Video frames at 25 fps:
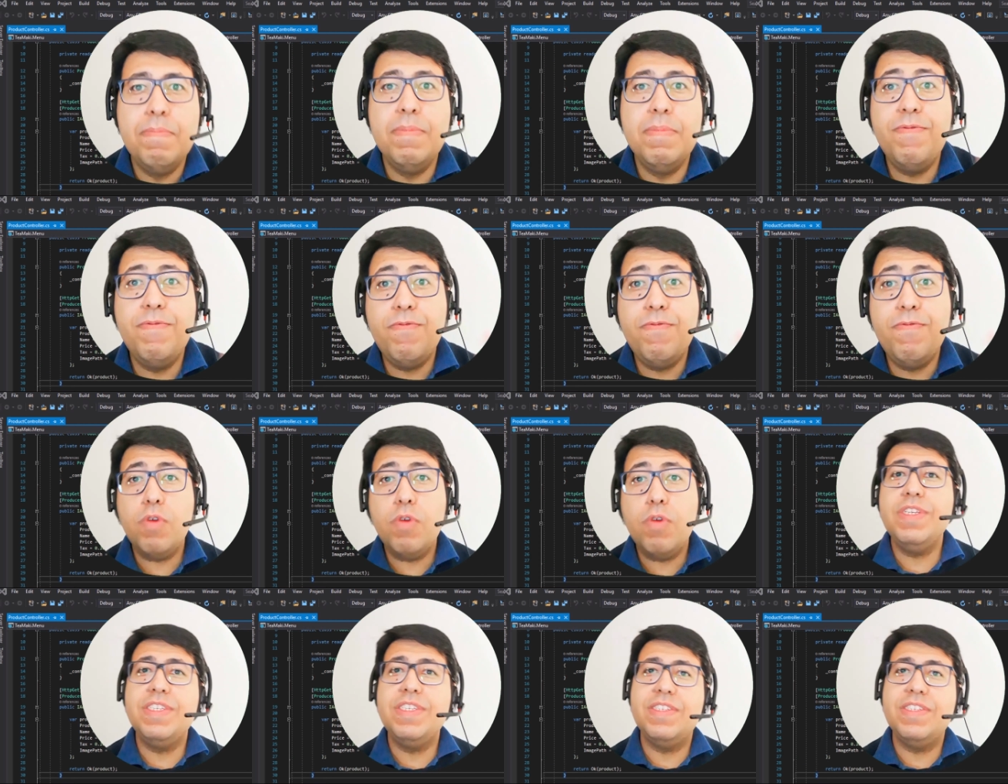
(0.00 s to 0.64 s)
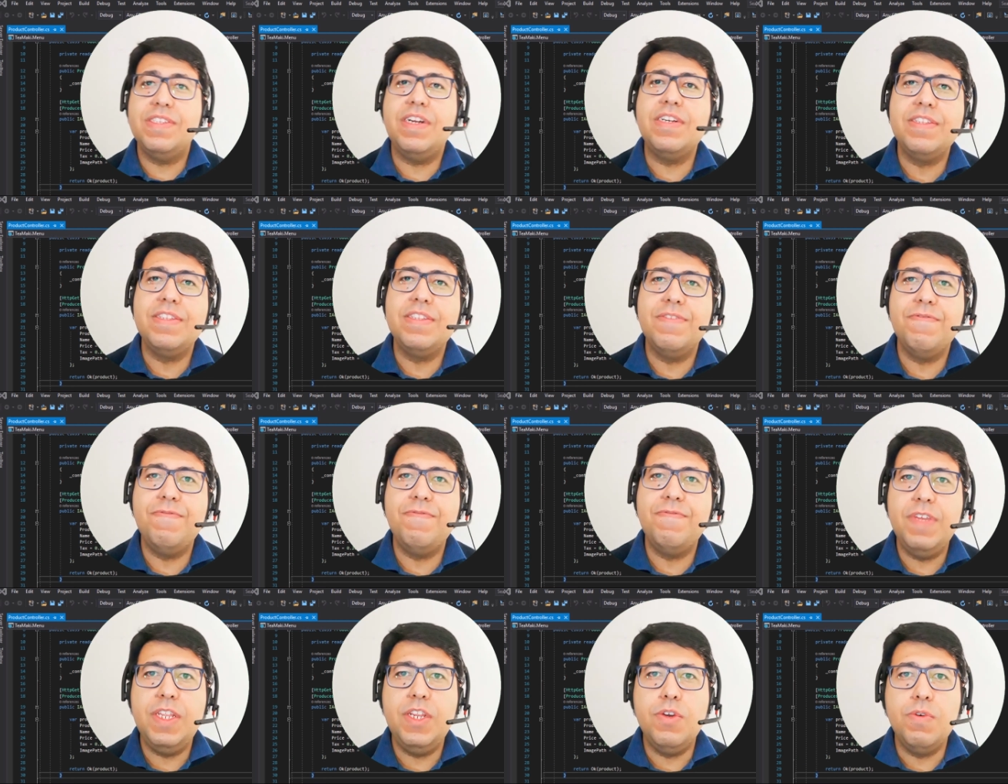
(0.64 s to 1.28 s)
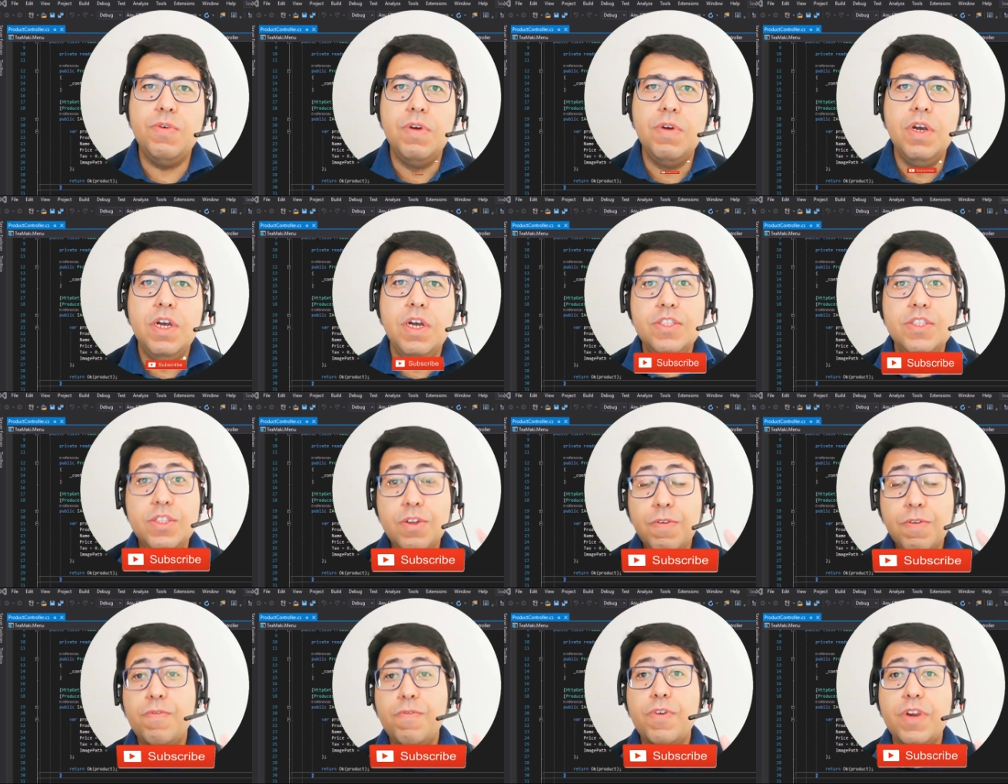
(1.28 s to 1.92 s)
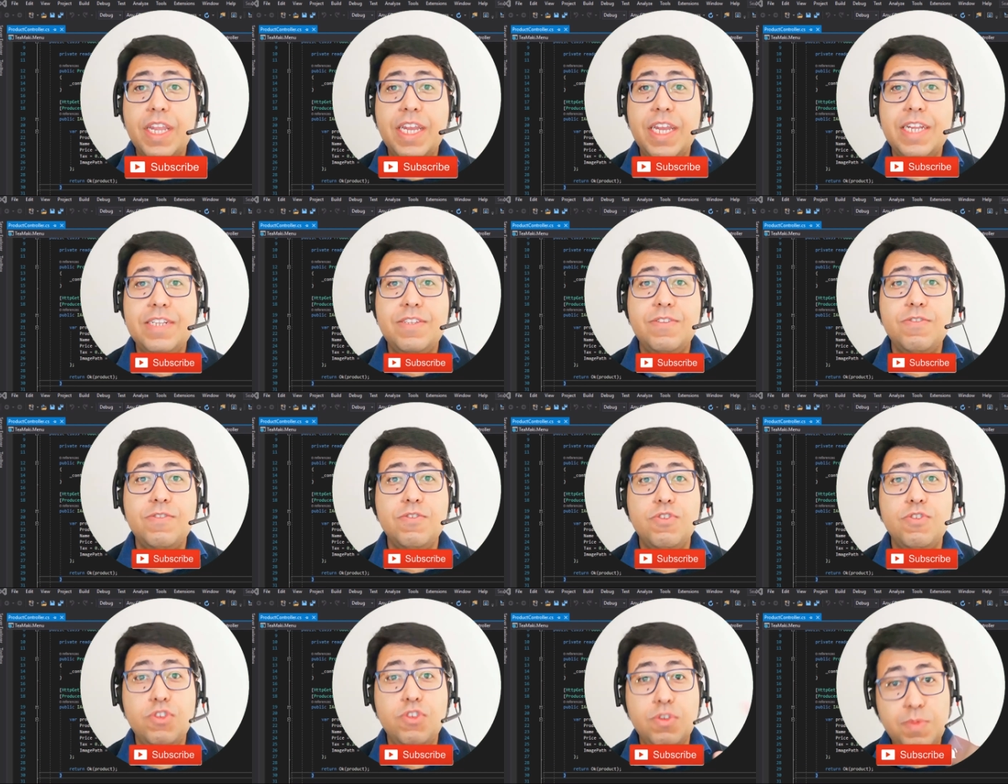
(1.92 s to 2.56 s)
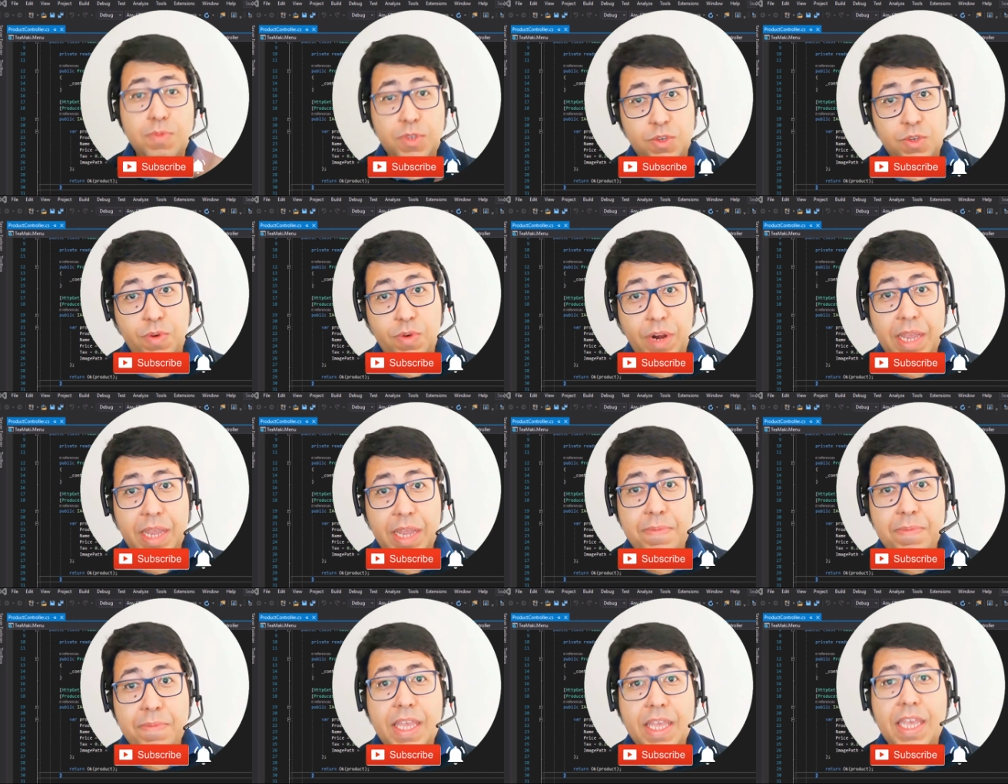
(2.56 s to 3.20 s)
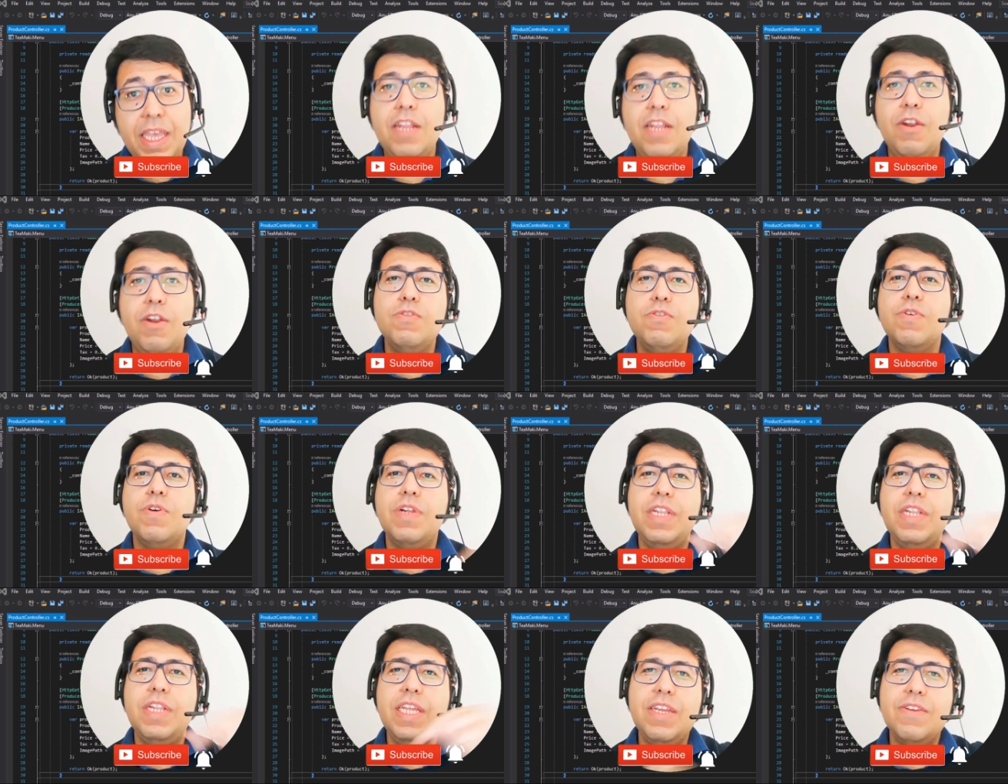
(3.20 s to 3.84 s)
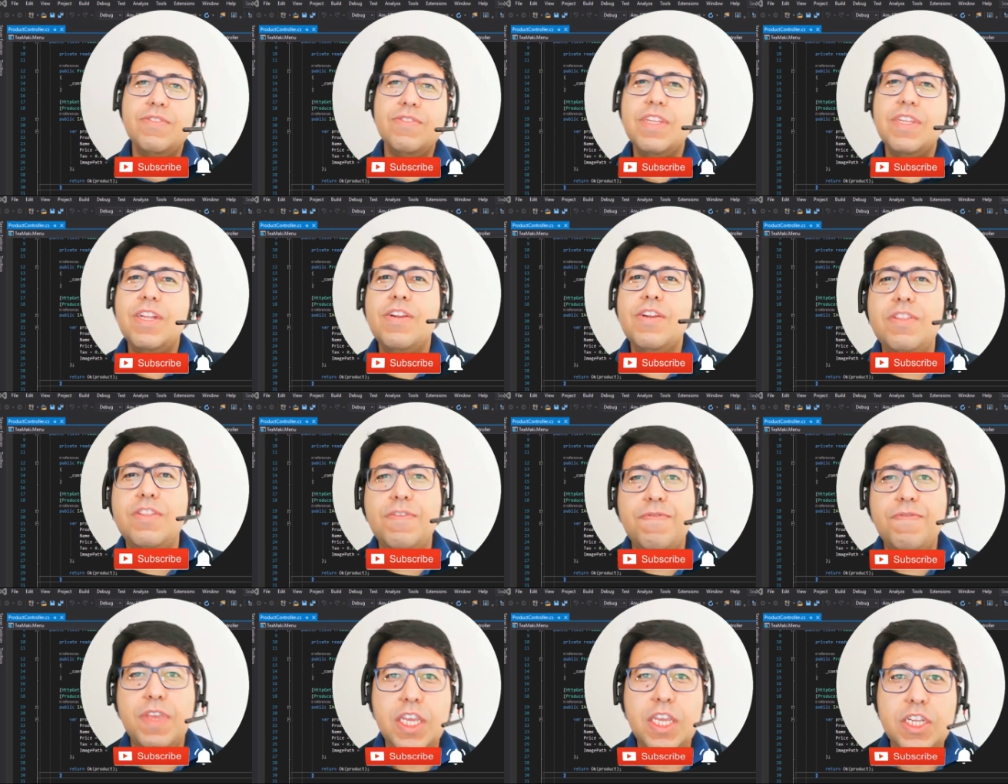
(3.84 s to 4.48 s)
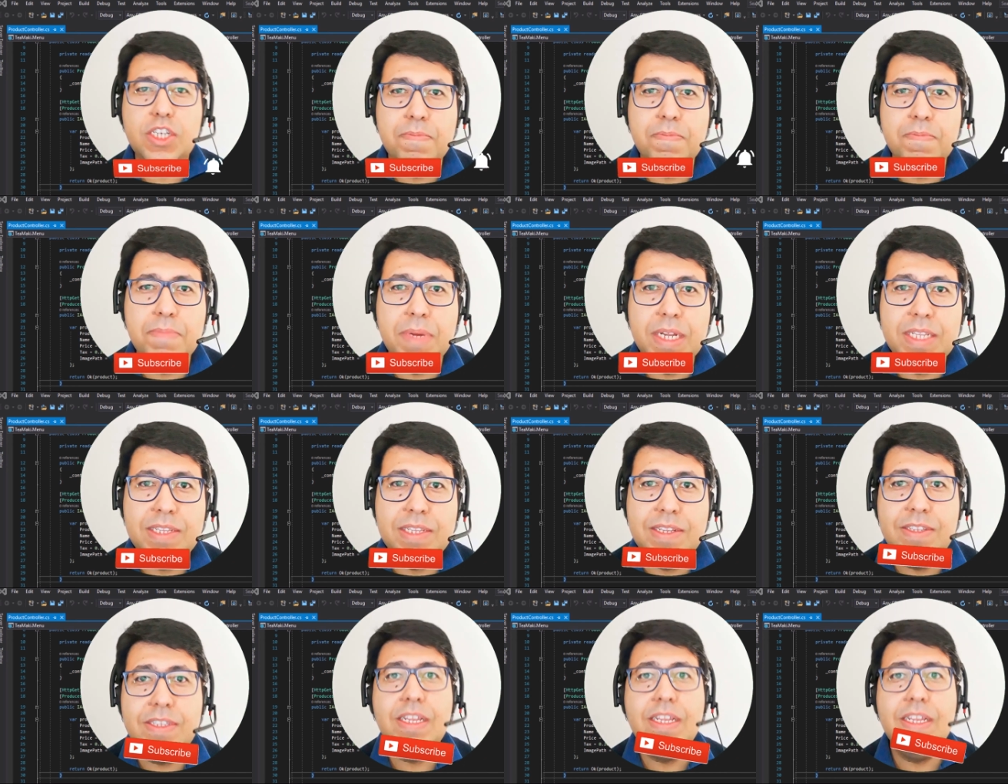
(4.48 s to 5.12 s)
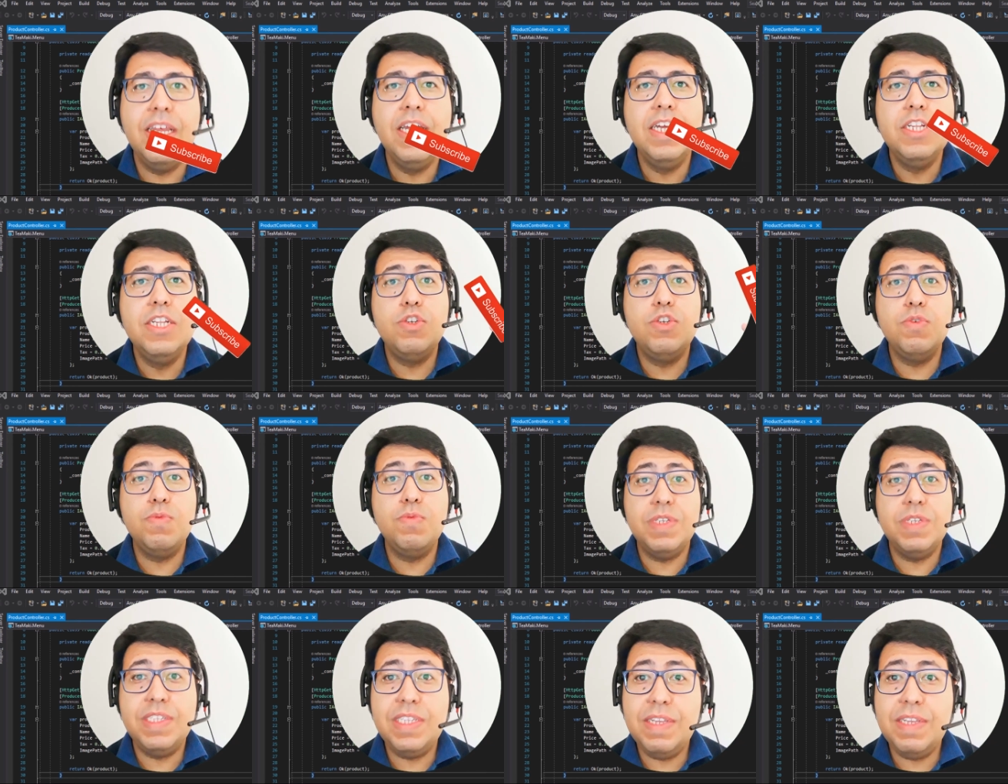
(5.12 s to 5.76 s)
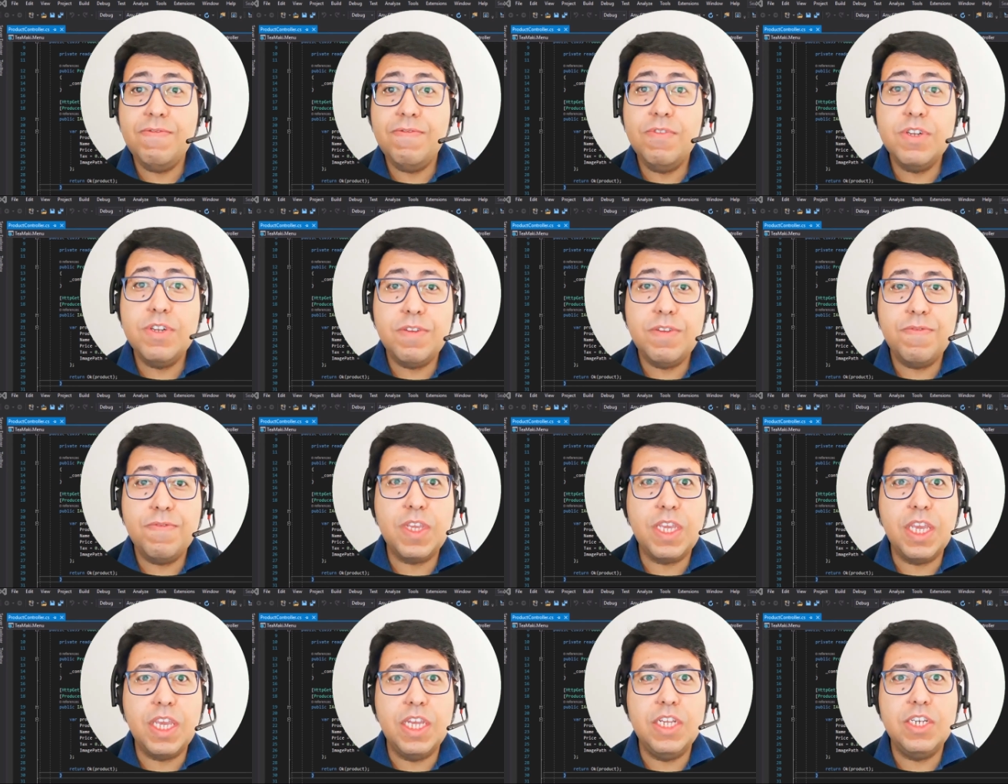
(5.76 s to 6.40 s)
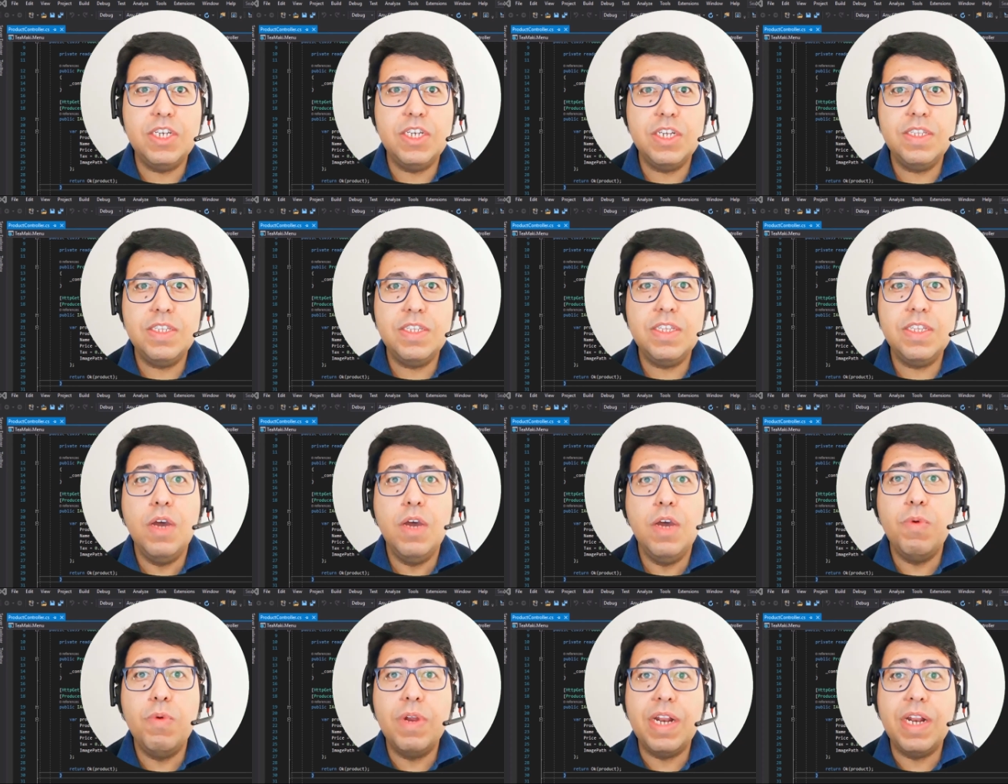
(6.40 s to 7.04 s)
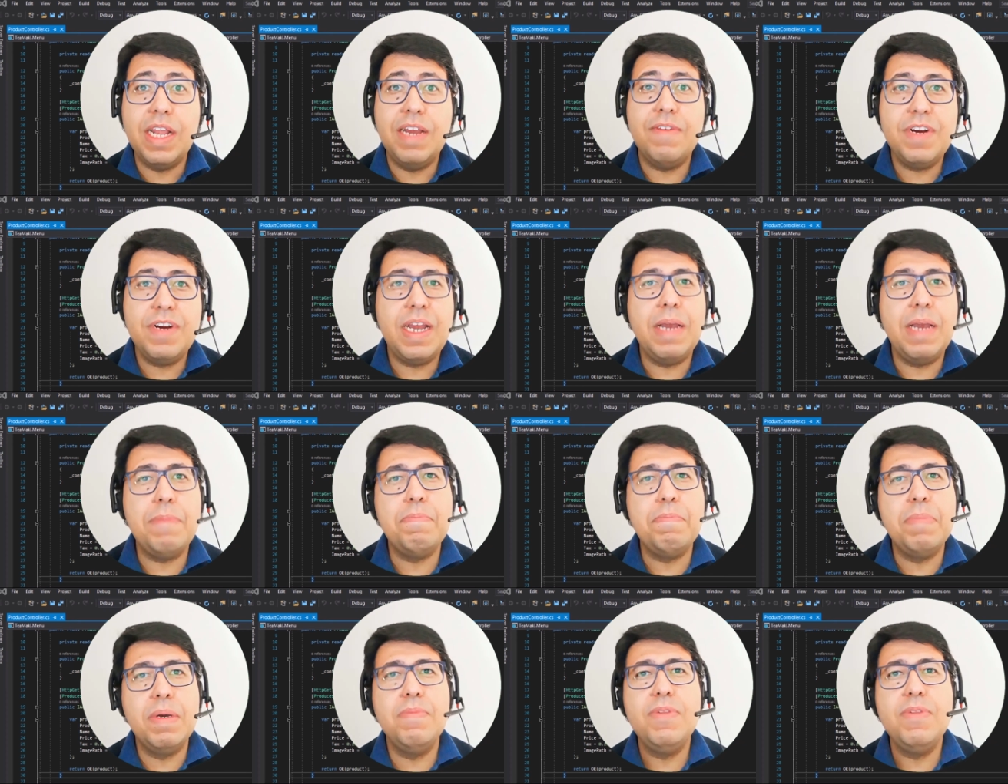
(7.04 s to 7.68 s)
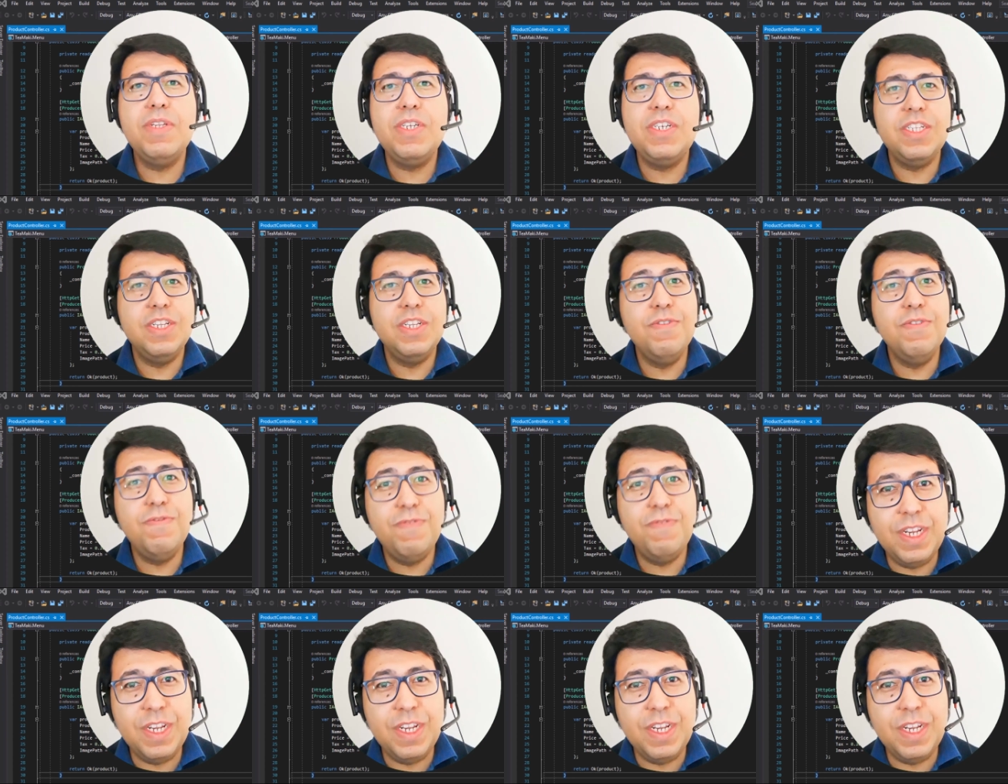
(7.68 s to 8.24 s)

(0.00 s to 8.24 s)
Before we start the video, don't forget to subscribe and also click on the notification buttons to receive notifications whenever I publish new